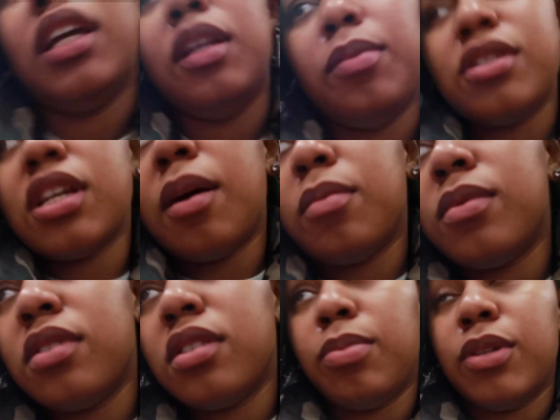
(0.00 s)
any
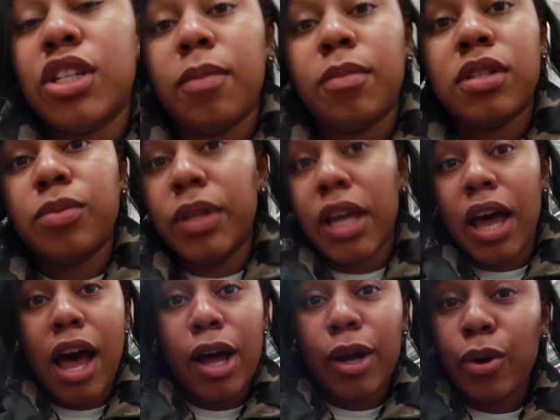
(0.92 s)
pajamas pajamas we
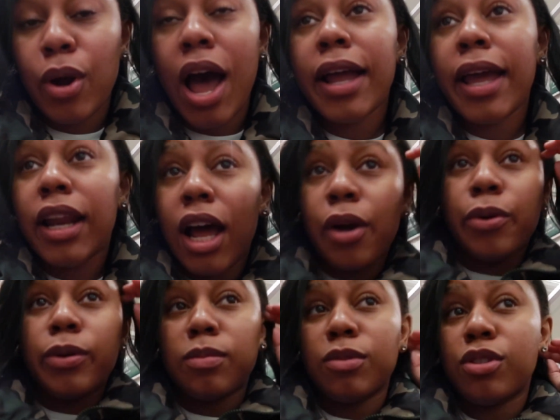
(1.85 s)
got our i got our
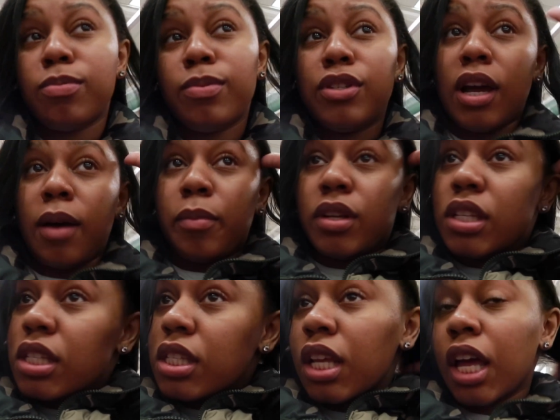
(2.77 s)
christmas
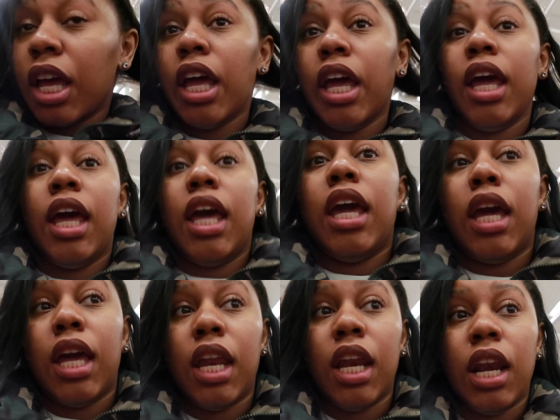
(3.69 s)
pajamas
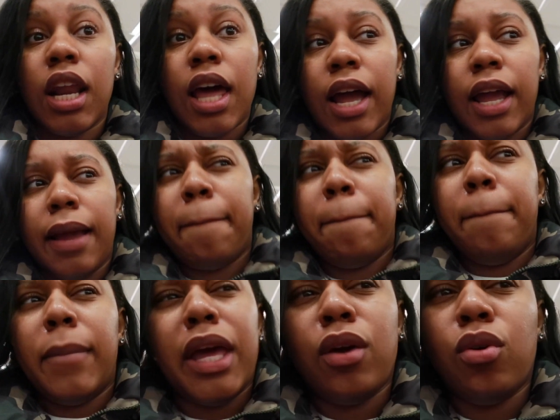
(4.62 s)
in like
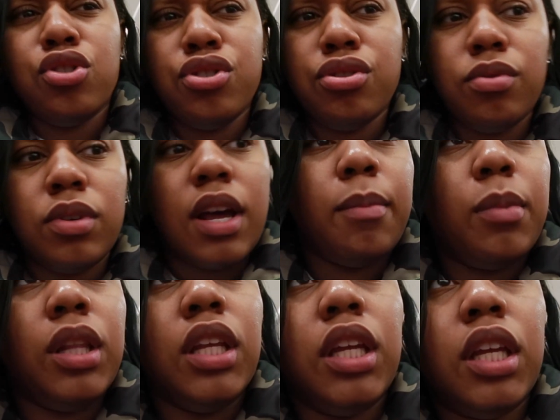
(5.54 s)
may or june i
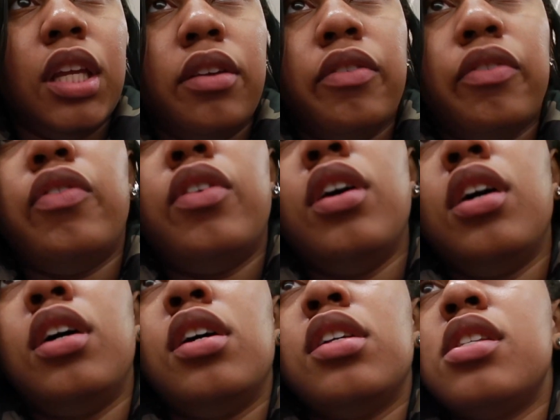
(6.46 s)
believe
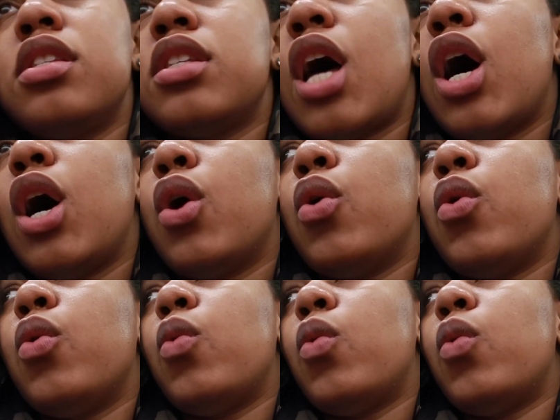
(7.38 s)
so